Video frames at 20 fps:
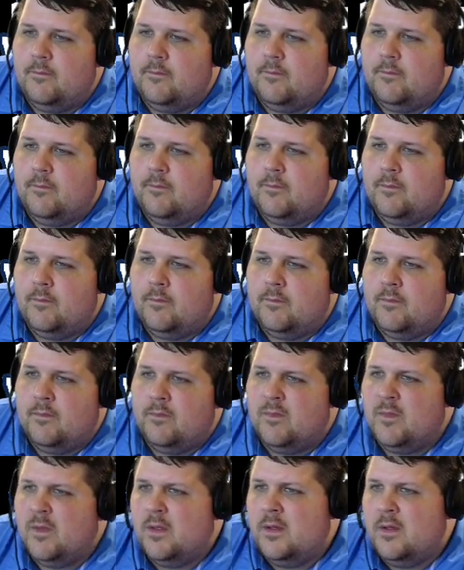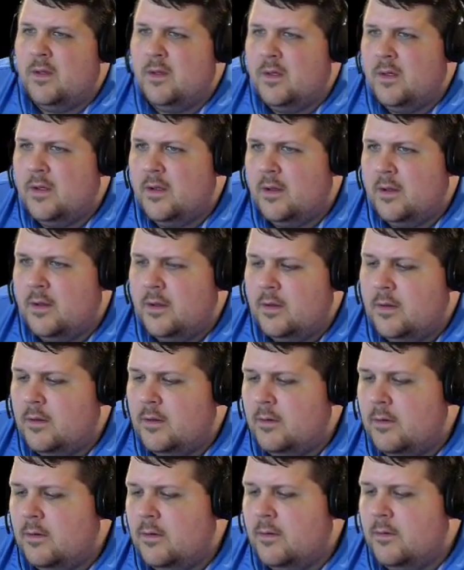
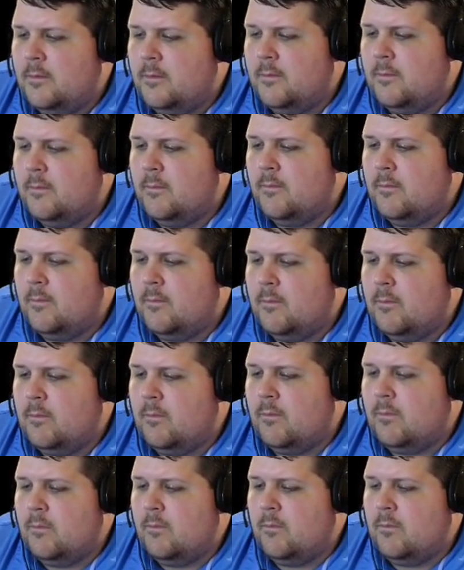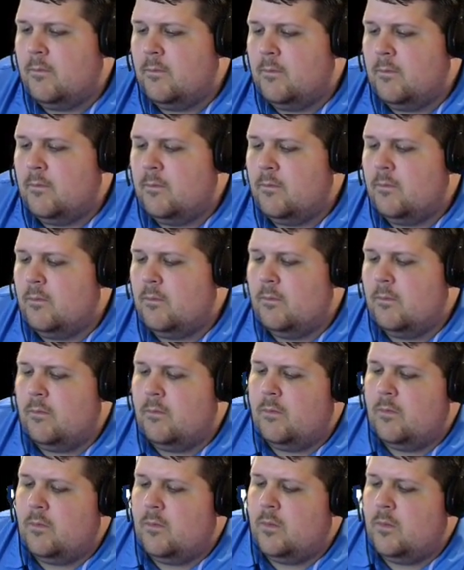
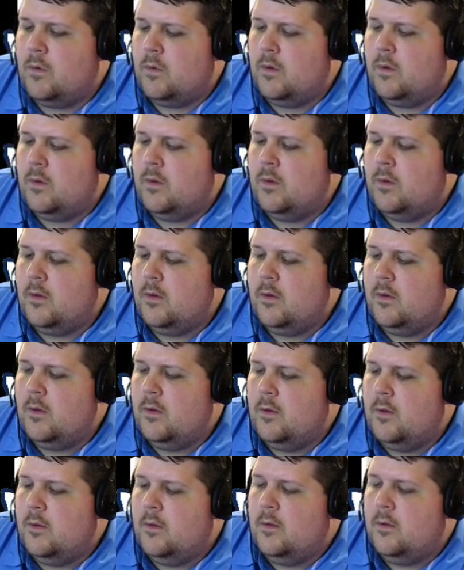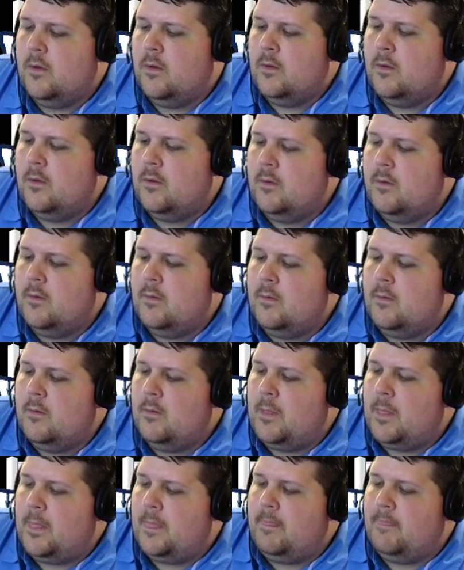
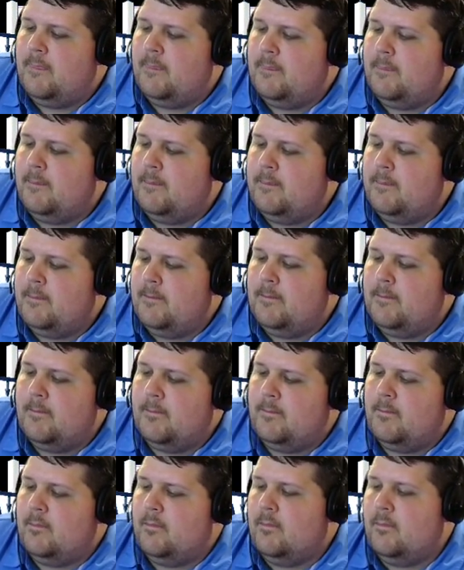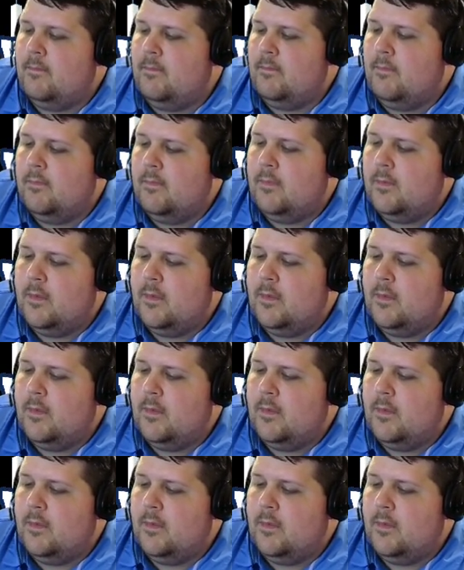No one is speaking in this clip.